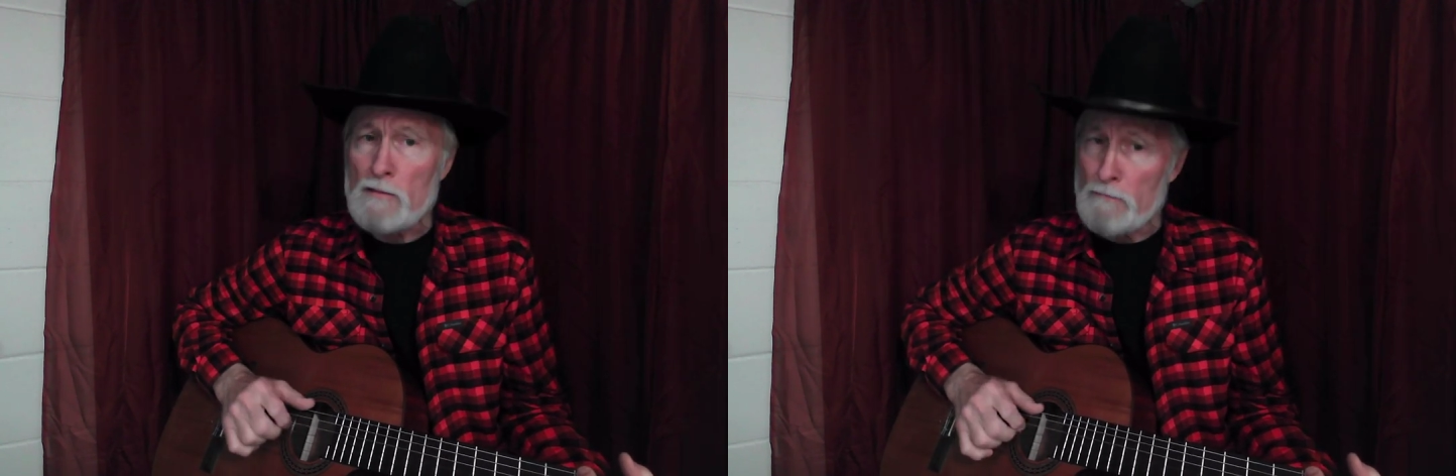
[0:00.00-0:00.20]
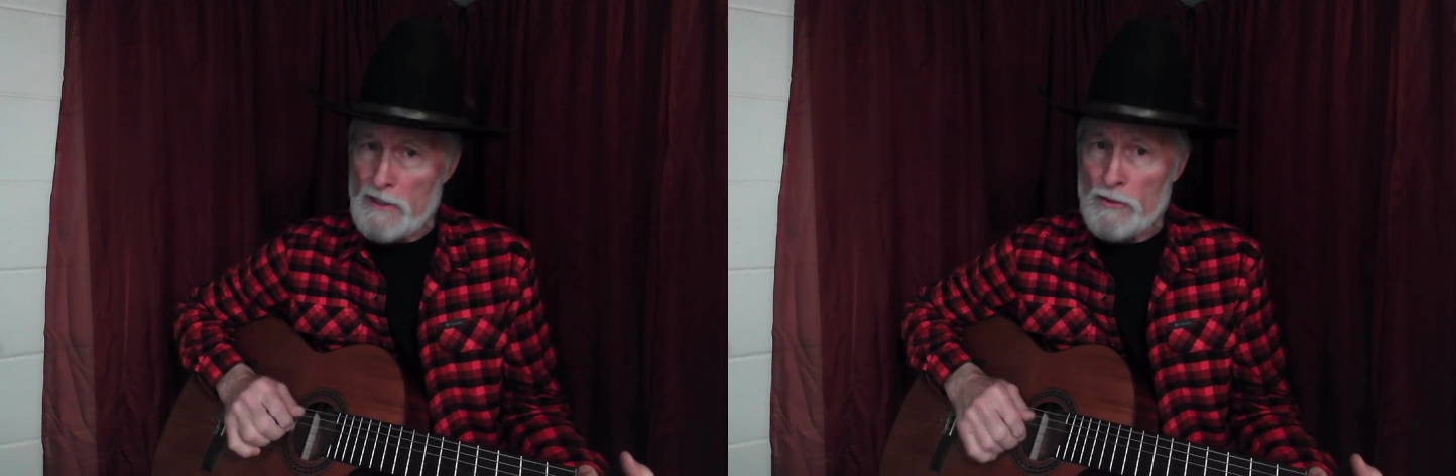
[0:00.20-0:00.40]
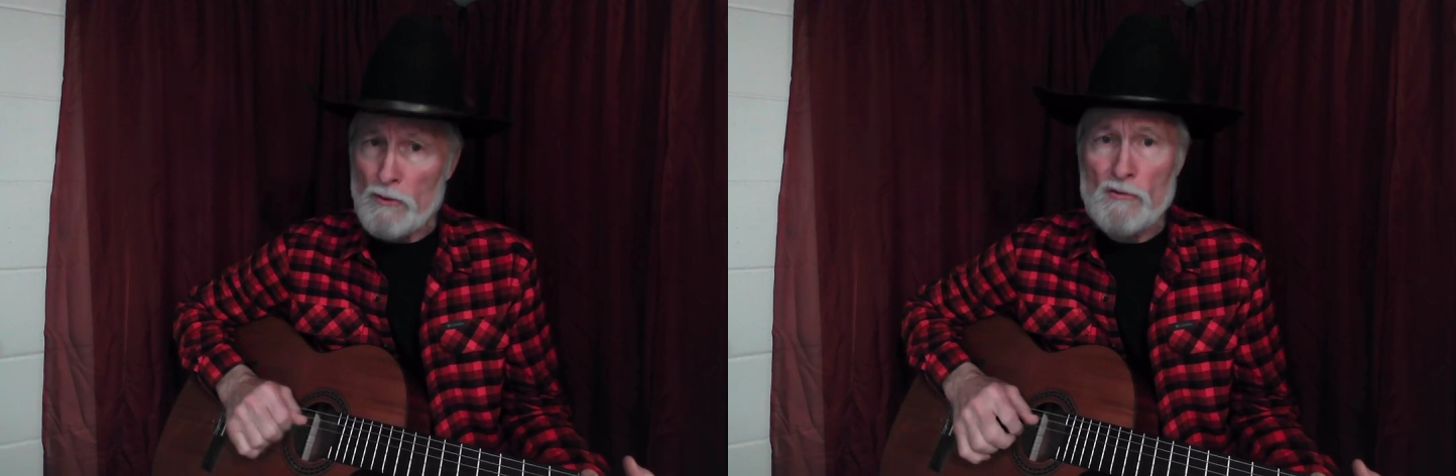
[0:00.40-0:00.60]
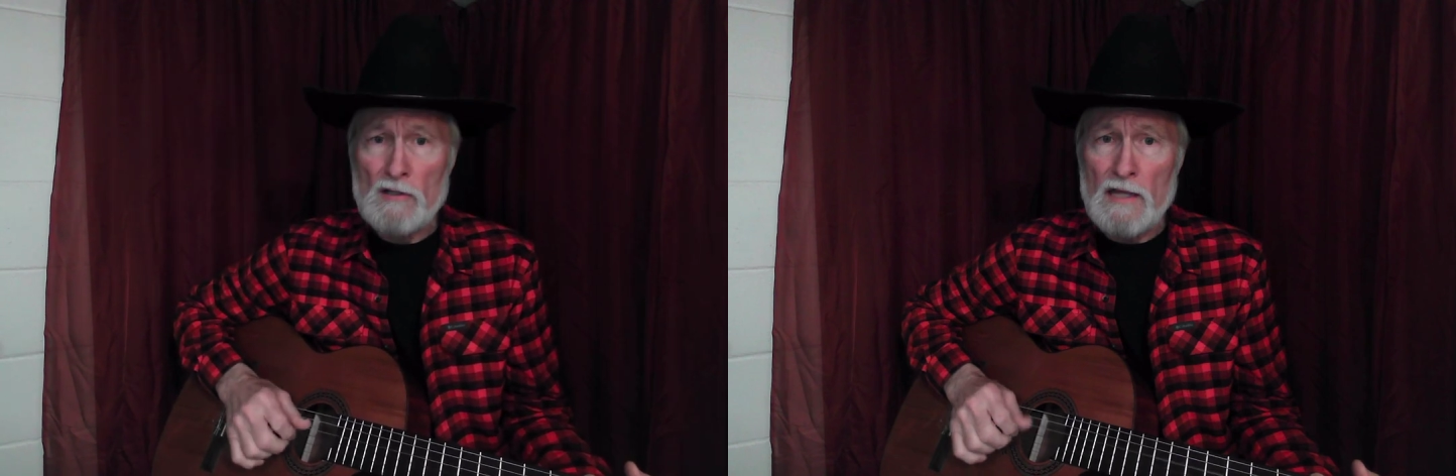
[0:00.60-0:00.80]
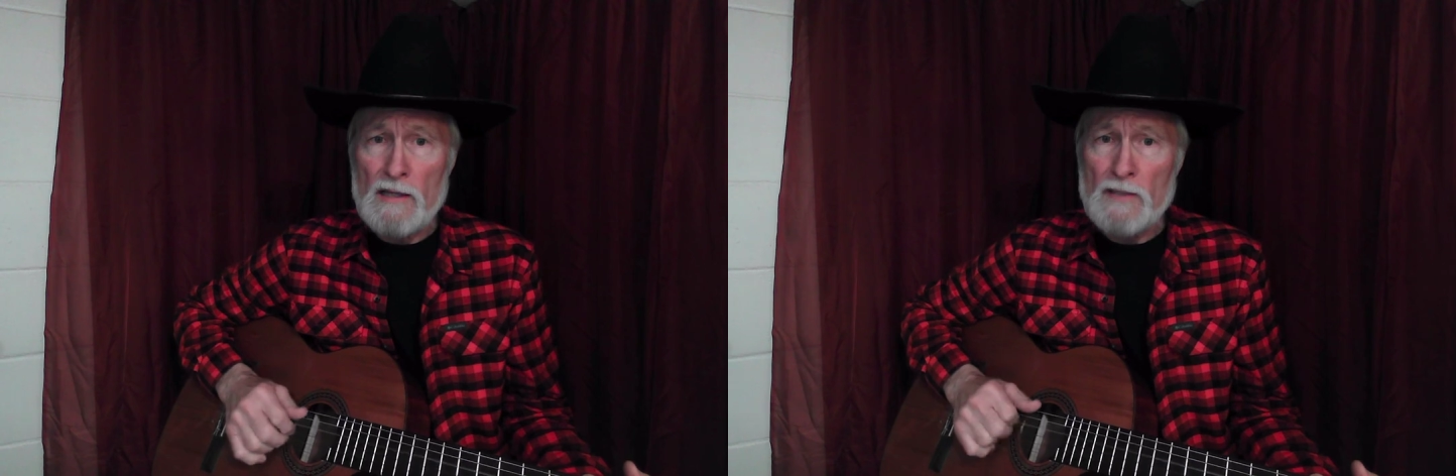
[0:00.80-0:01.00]
Meadows
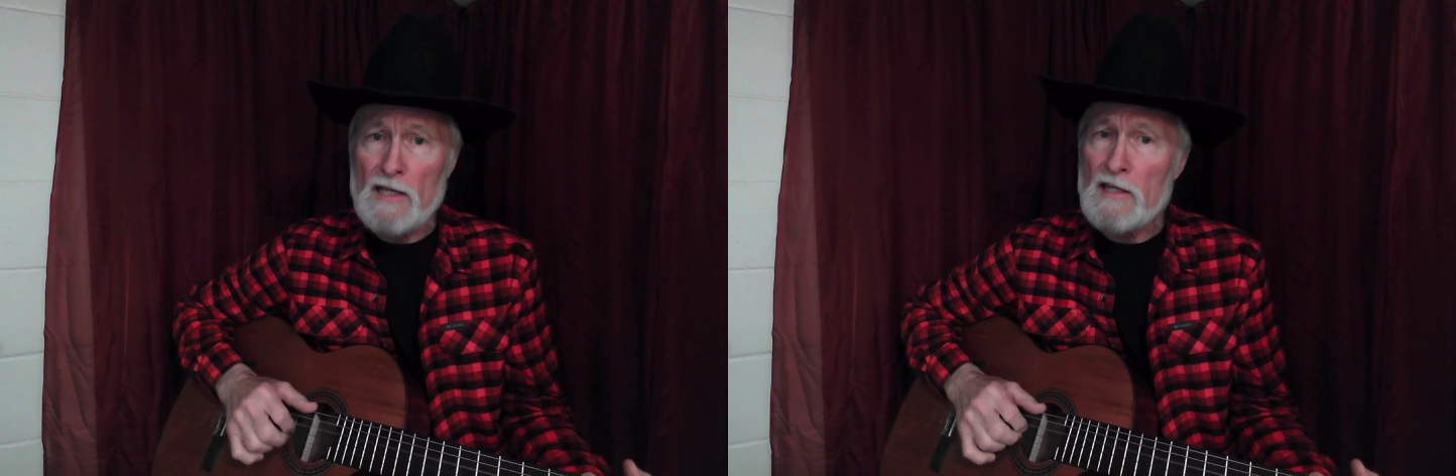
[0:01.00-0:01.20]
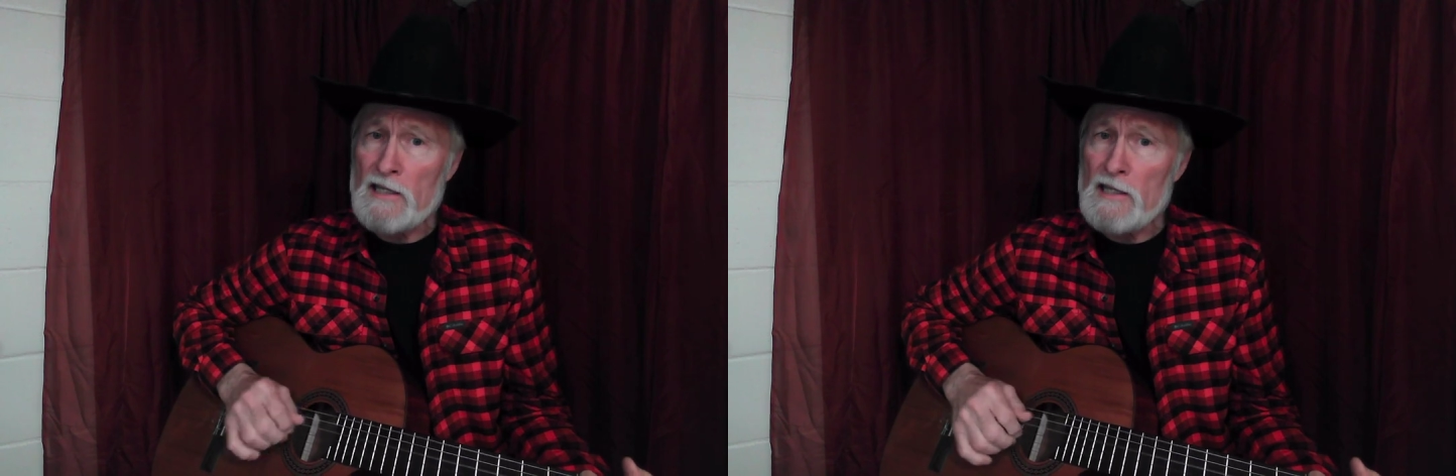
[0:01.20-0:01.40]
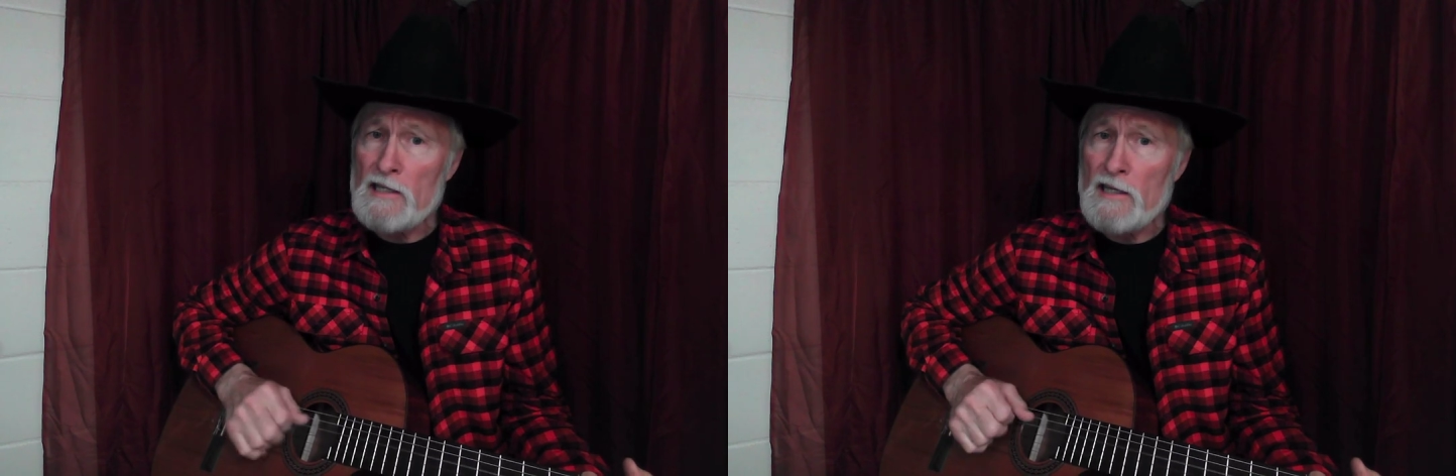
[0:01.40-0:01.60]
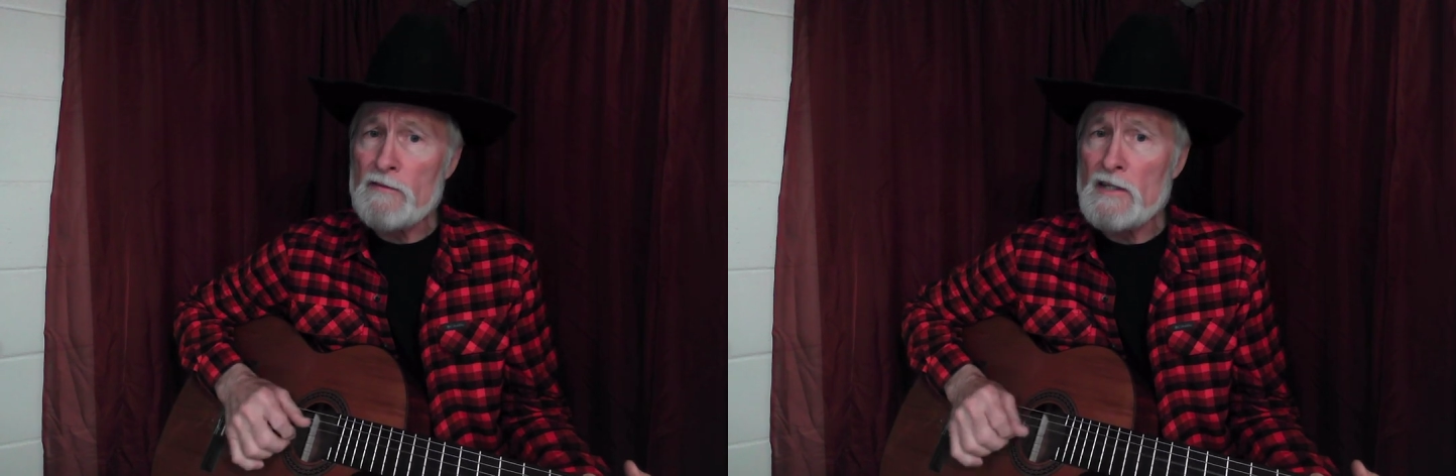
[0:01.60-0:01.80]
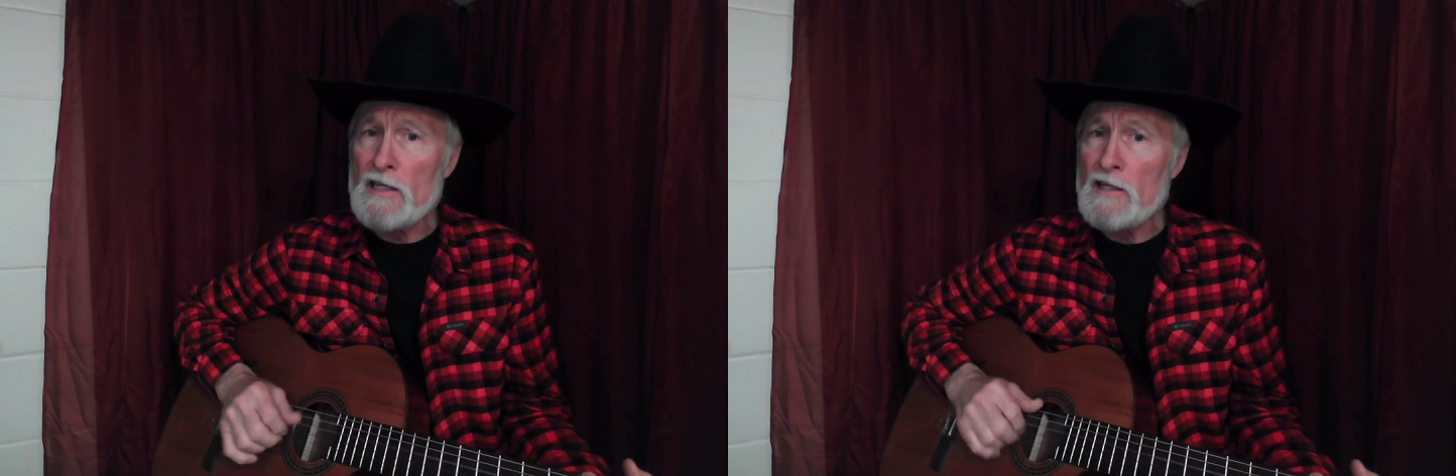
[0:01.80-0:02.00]
claimed that he
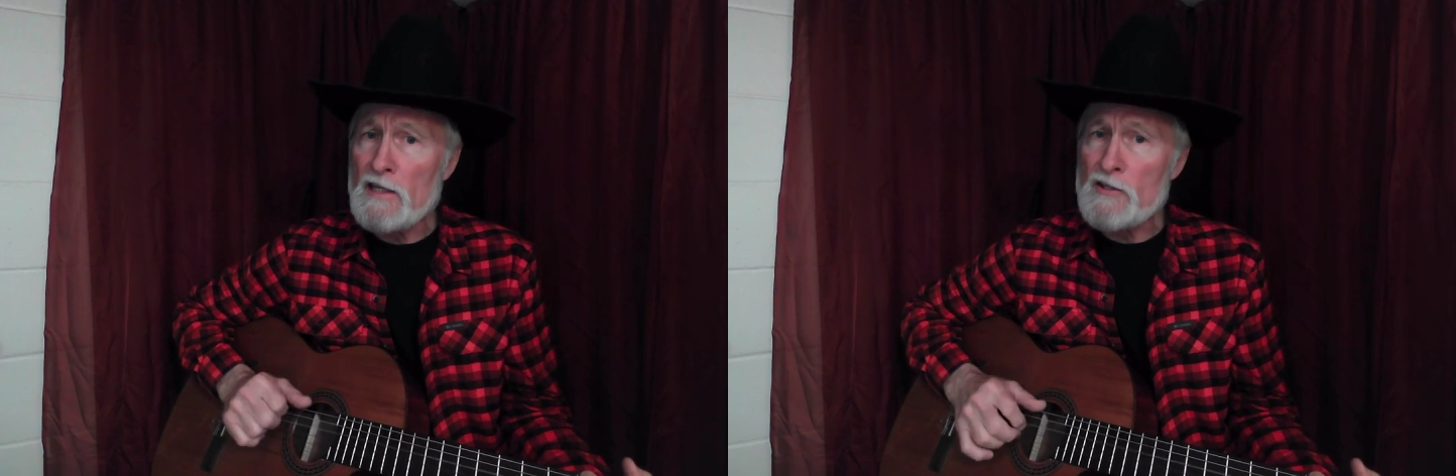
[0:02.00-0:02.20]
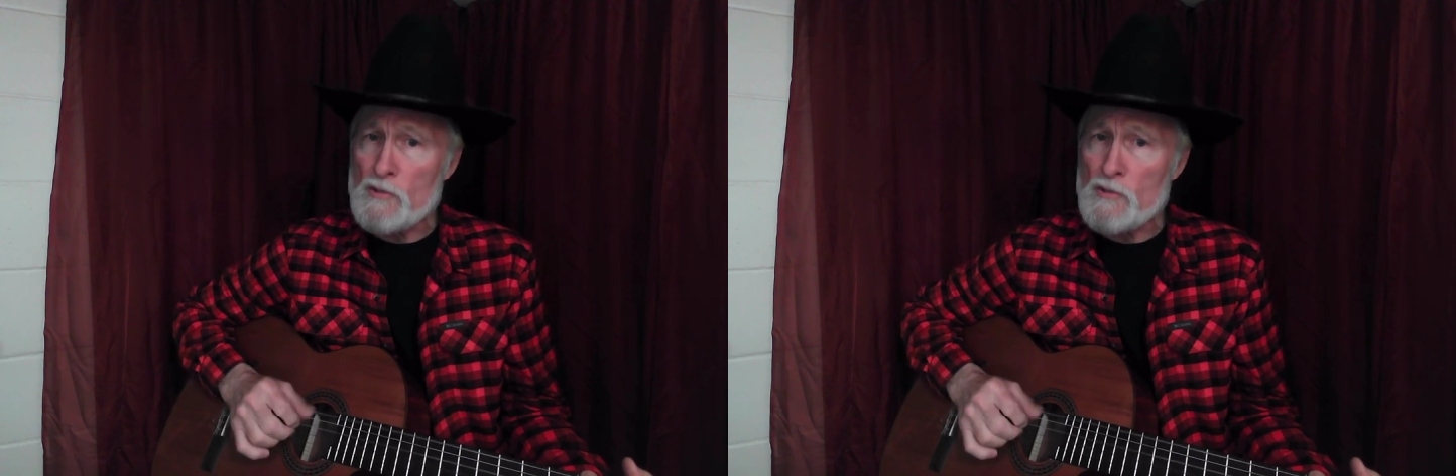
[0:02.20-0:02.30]
lived in a